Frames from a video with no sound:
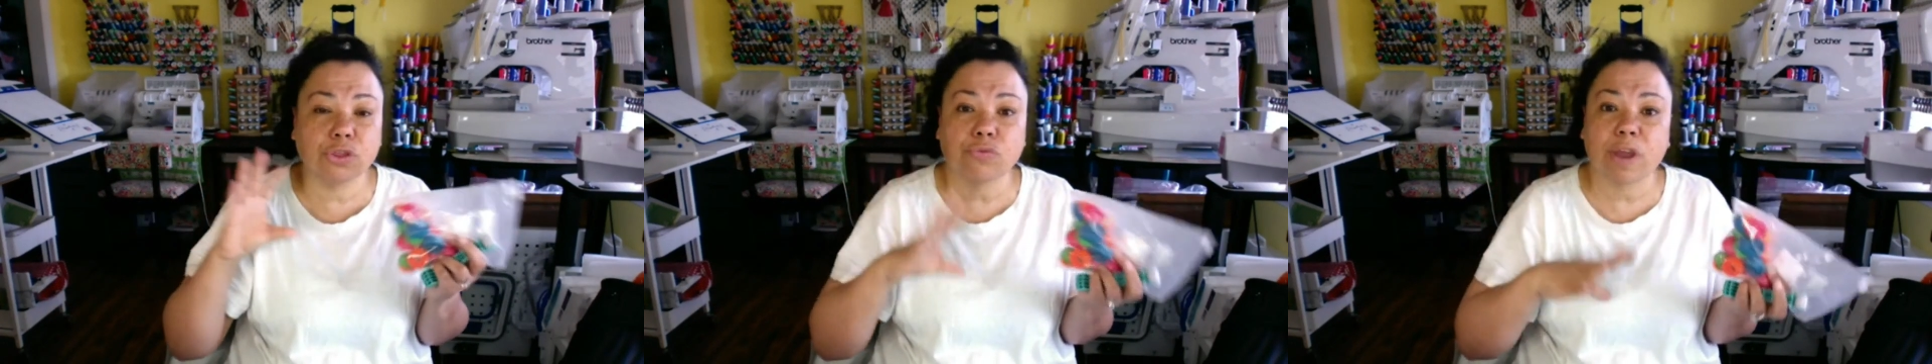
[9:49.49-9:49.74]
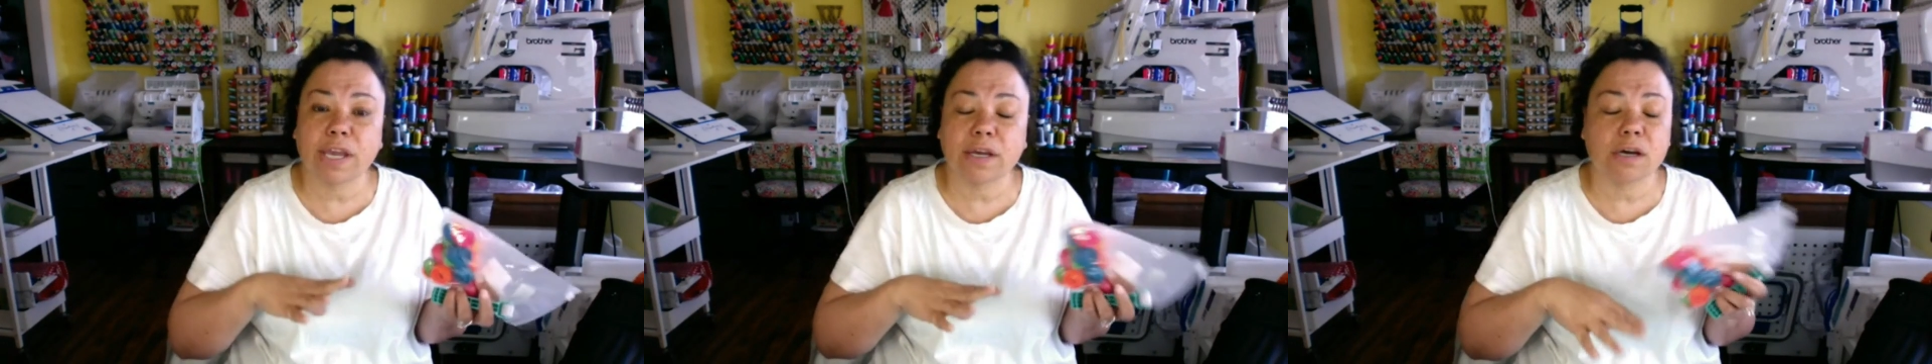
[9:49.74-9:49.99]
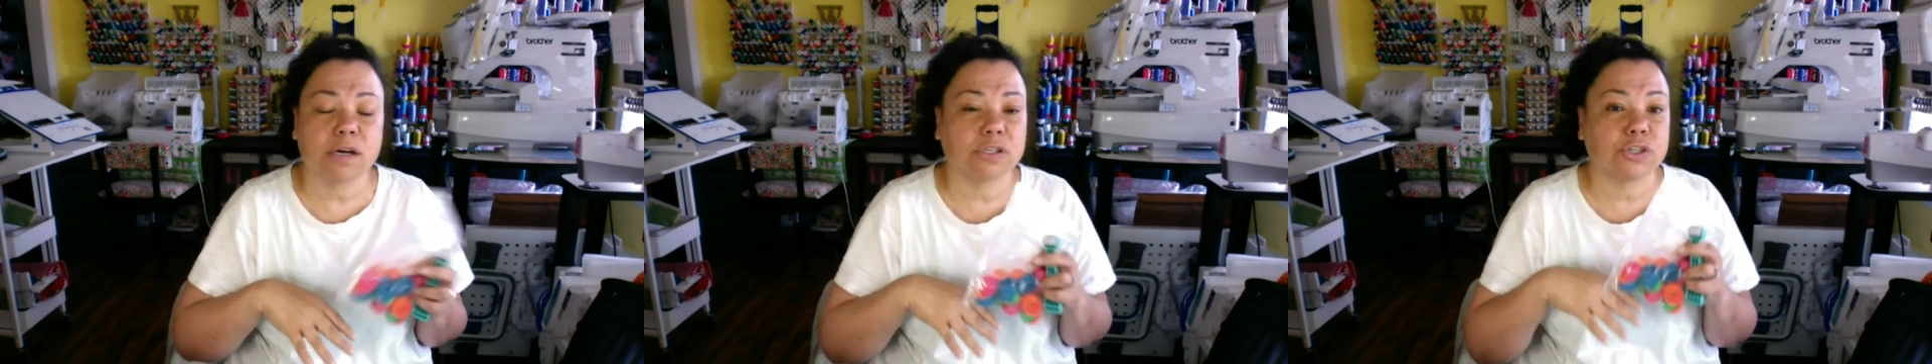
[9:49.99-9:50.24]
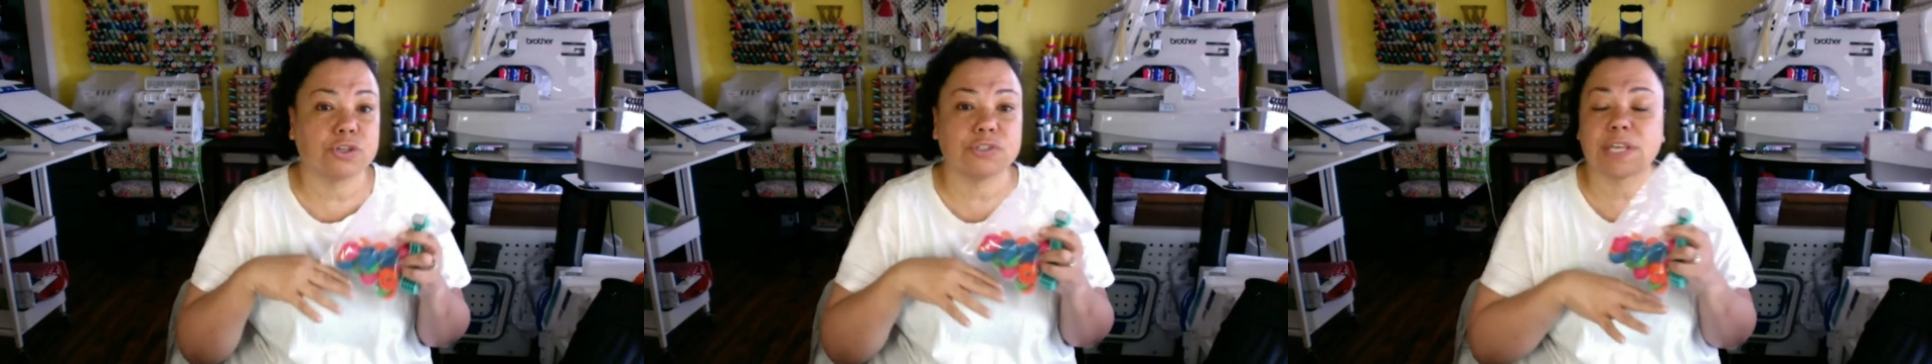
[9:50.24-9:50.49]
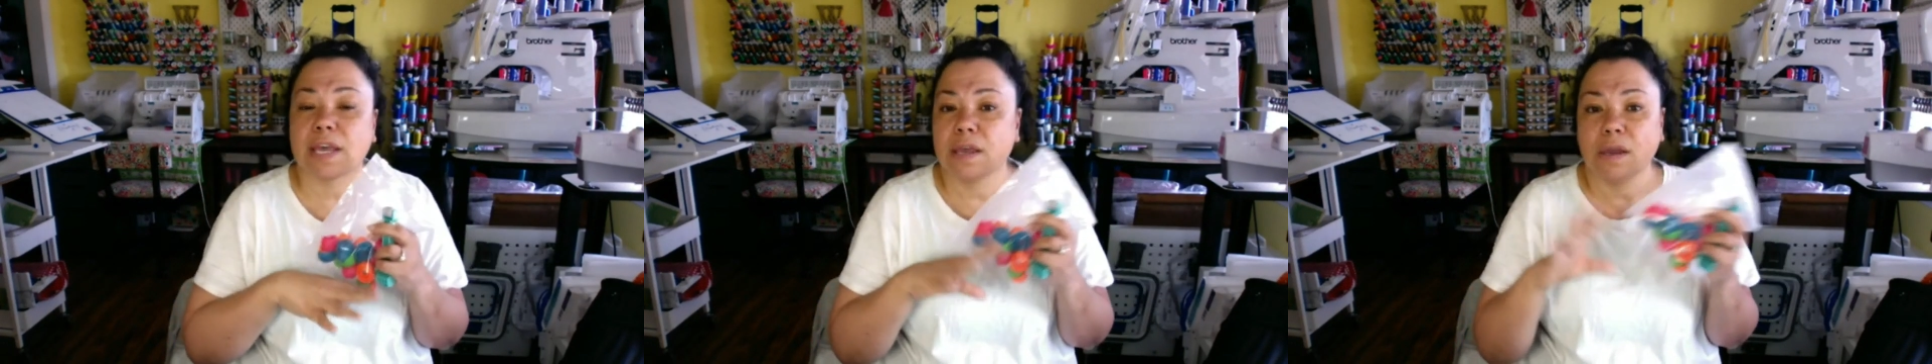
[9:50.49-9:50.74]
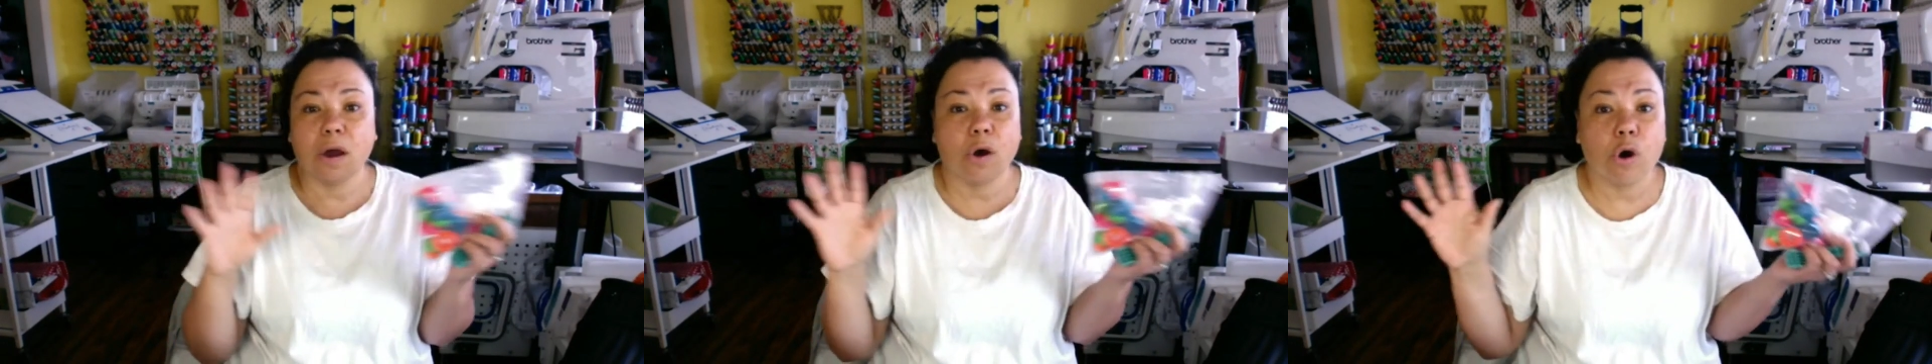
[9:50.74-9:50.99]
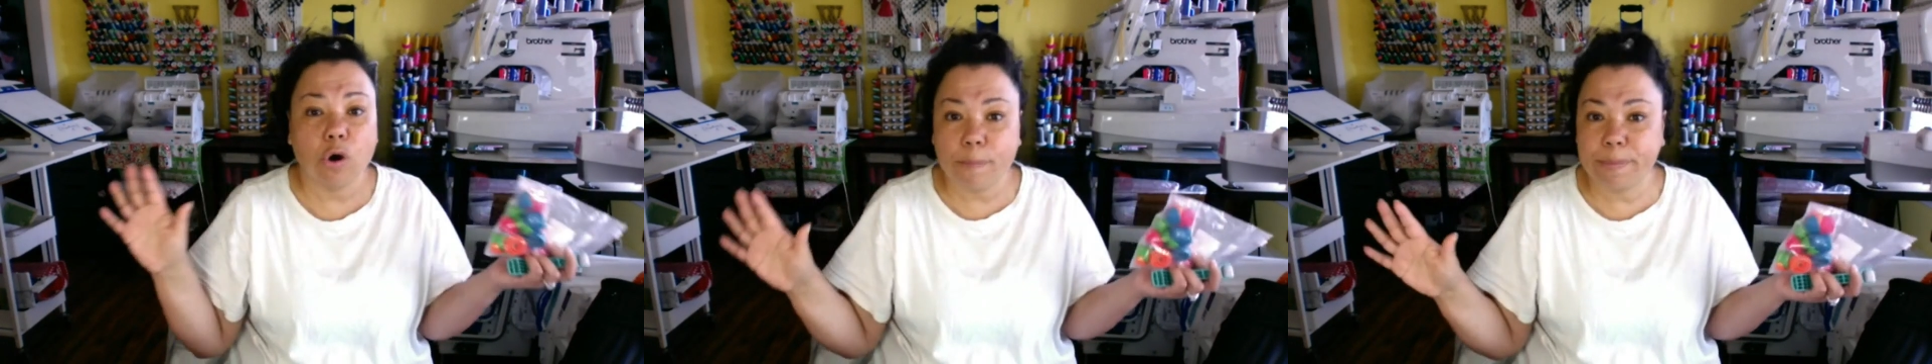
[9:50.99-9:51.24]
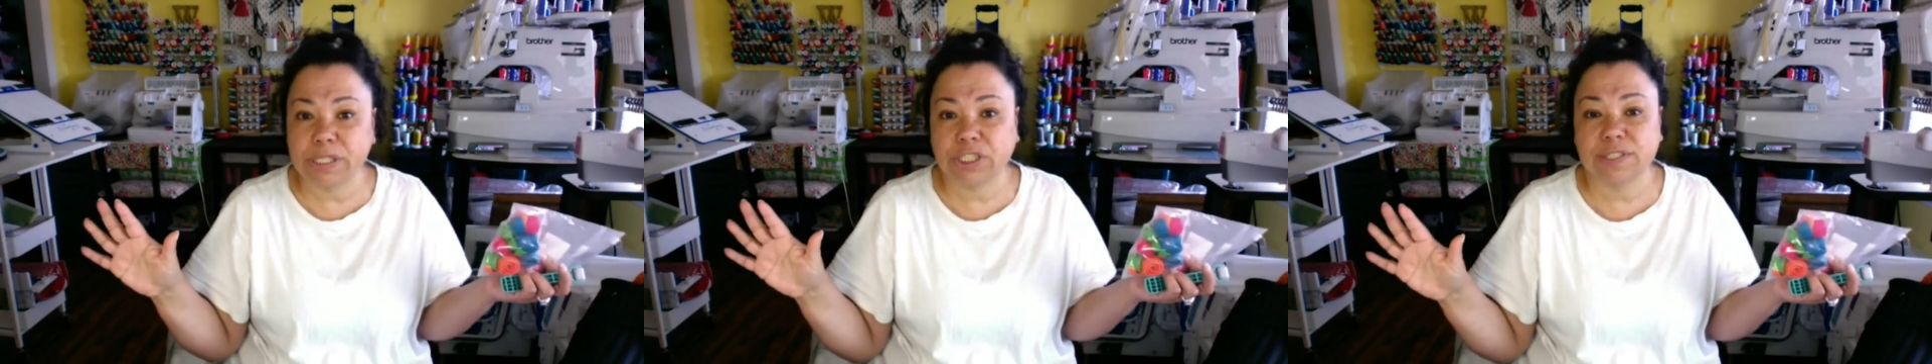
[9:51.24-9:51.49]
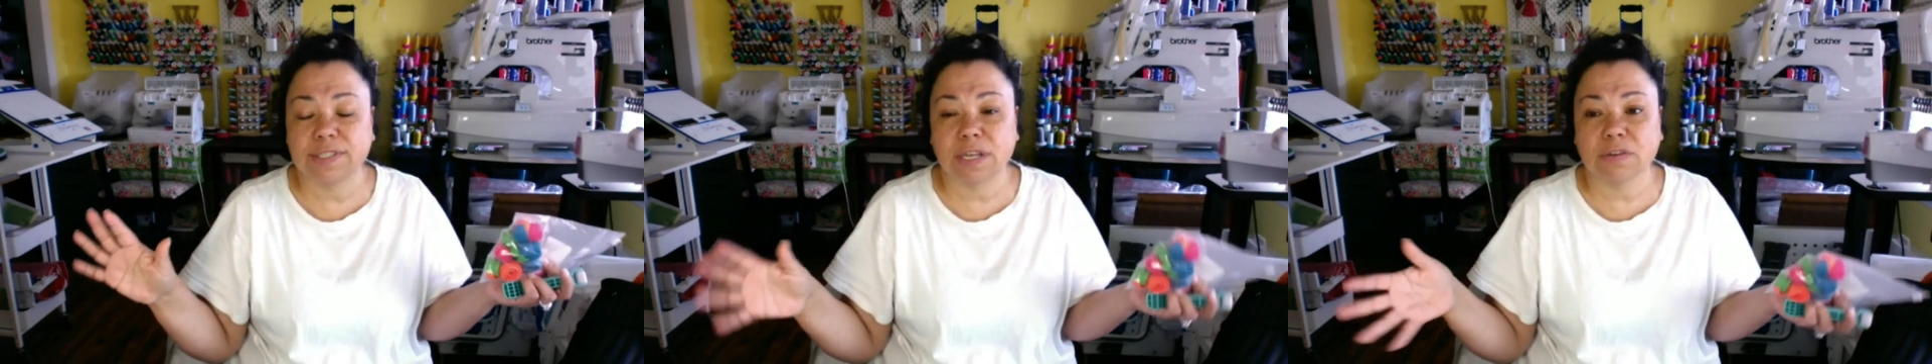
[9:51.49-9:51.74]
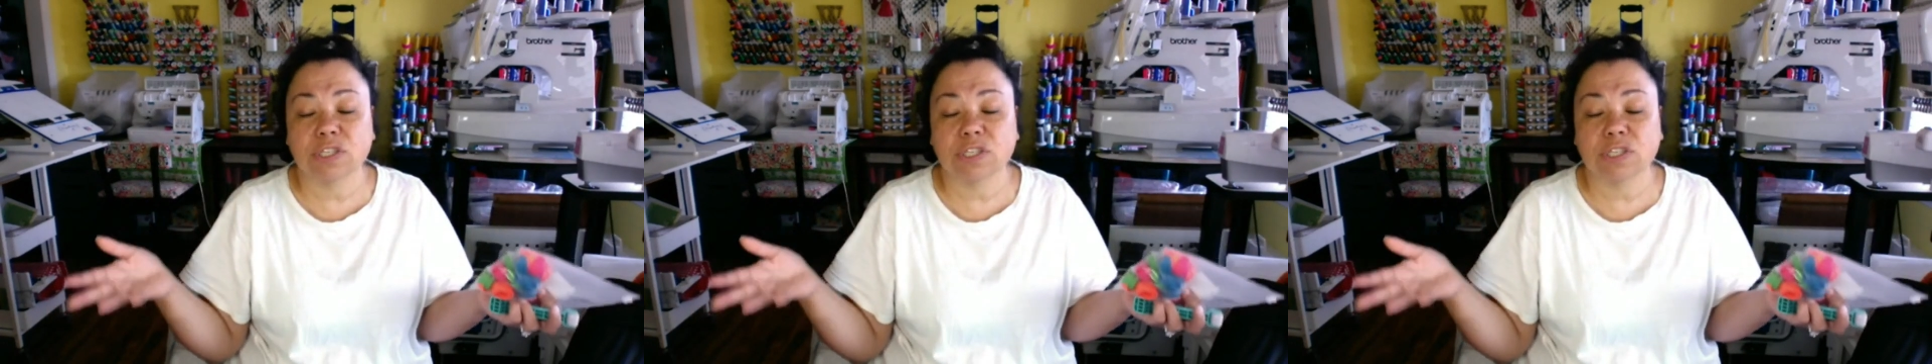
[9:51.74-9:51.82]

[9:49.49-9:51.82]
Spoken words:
thread huggers, a whole bunch of stuff.